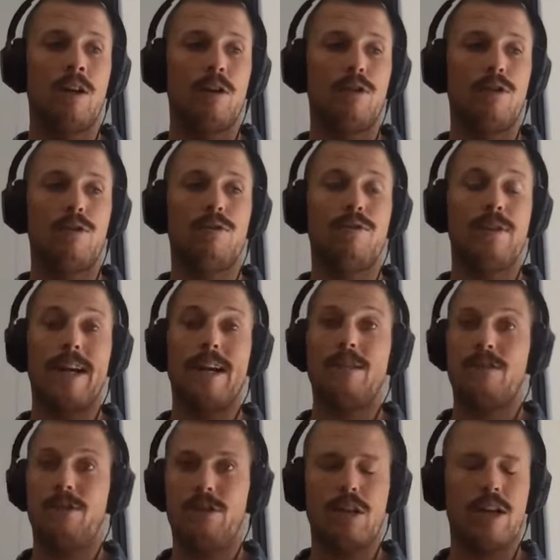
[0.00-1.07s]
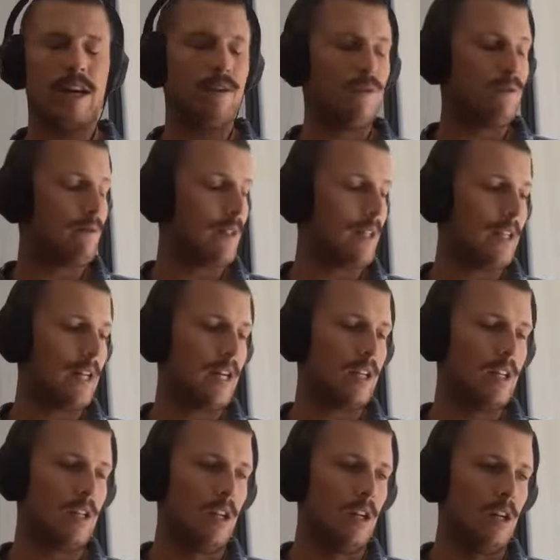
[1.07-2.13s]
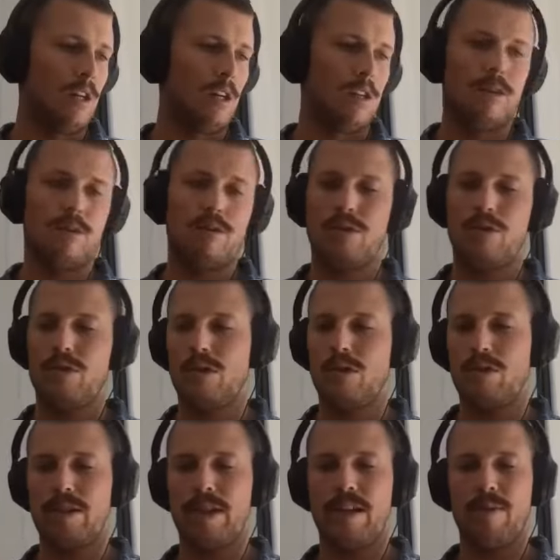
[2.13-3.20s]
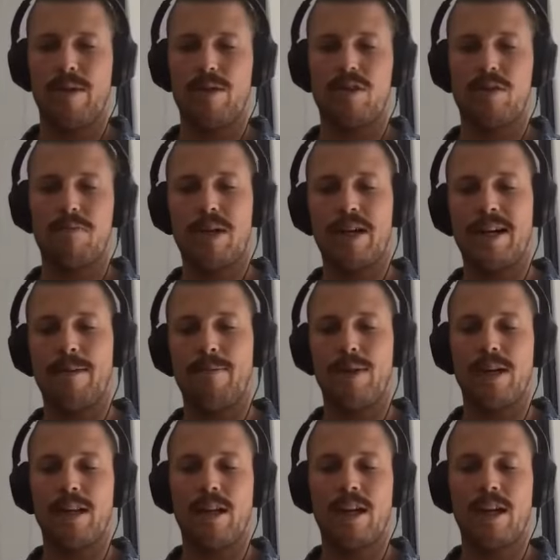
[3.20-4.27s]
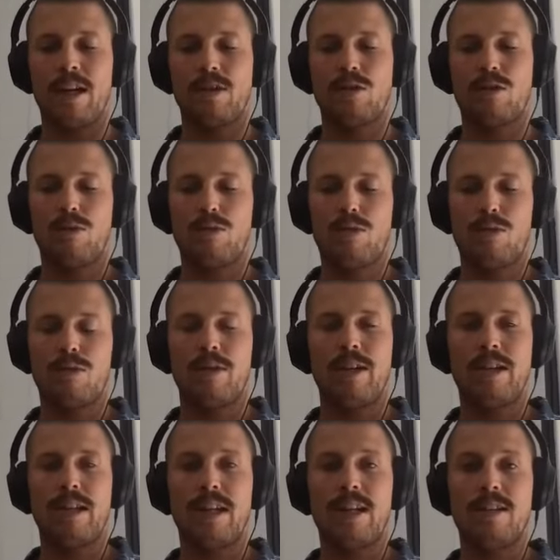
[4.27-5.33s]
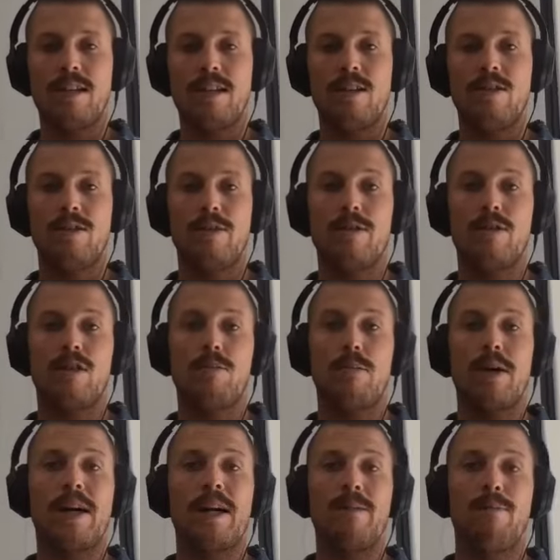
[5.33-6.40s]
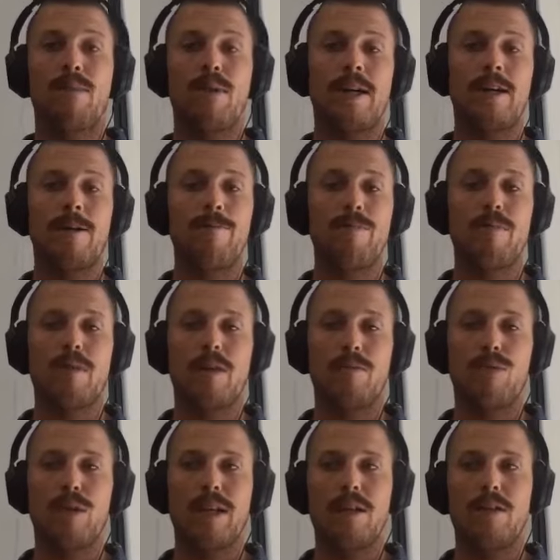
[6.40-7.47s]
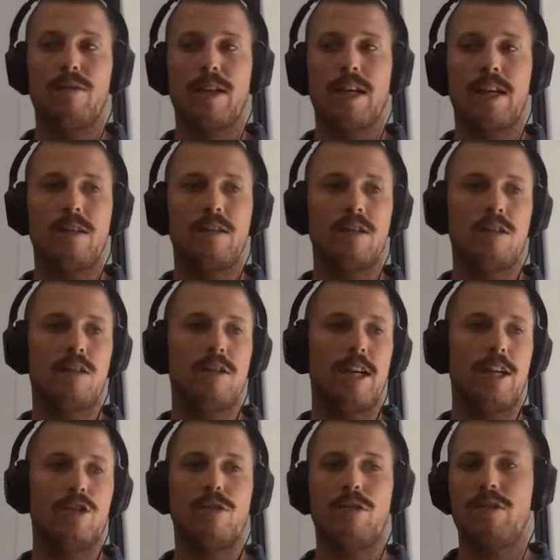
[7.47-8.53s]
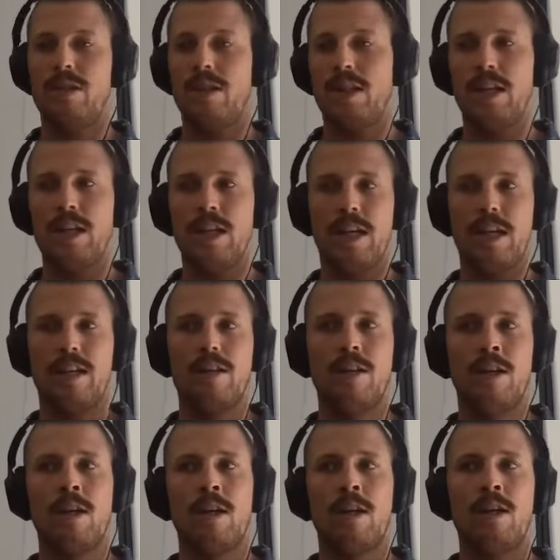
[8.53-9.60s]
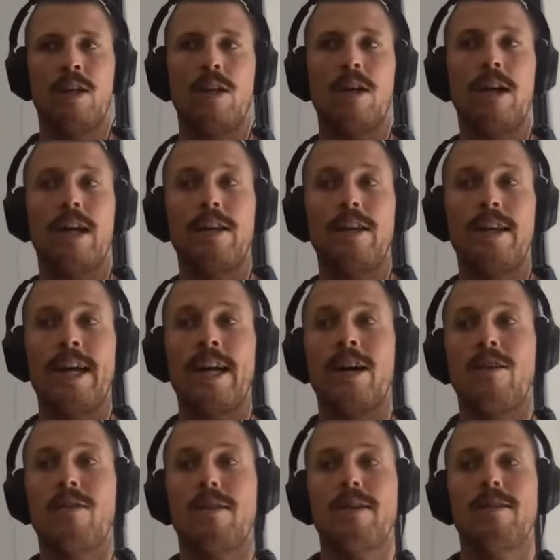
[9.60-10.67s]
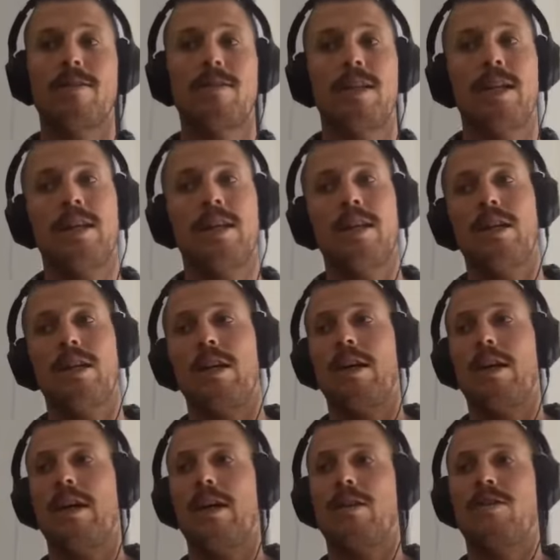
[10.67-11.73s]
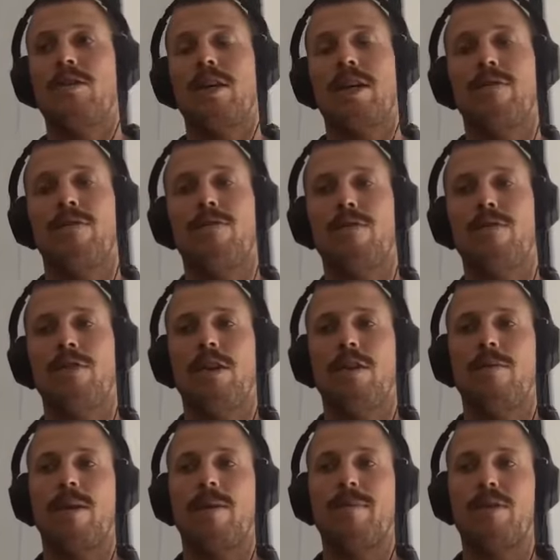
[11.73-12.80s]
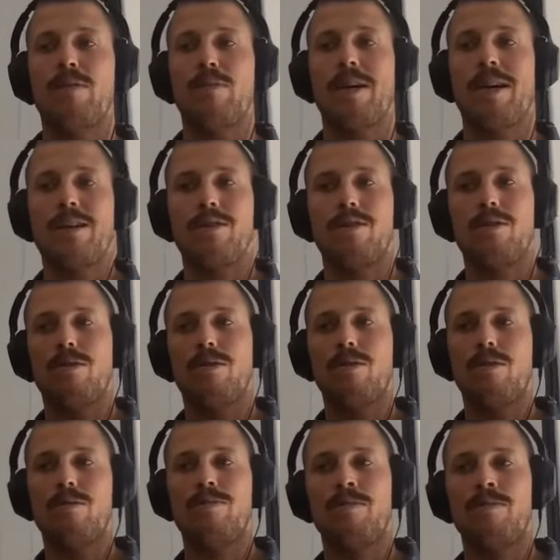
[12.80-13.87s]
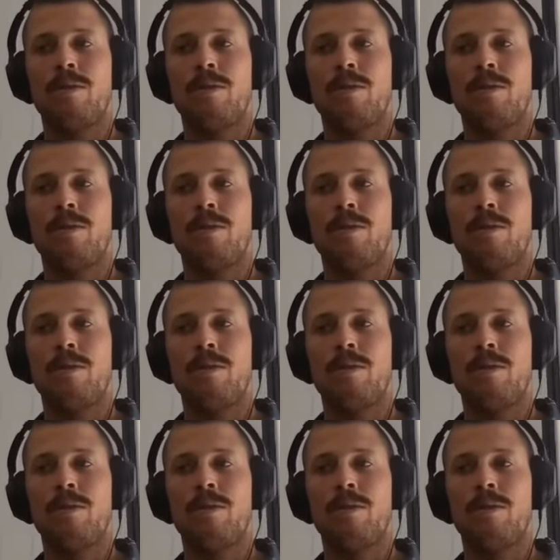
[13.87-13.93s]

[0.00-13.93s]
new phase in your life. And then there was songs that have been inspired by the hardcore touring that I did. So inspired by a blend of, I guess, nature and the city. And now I'd say that aside, I'm inspired to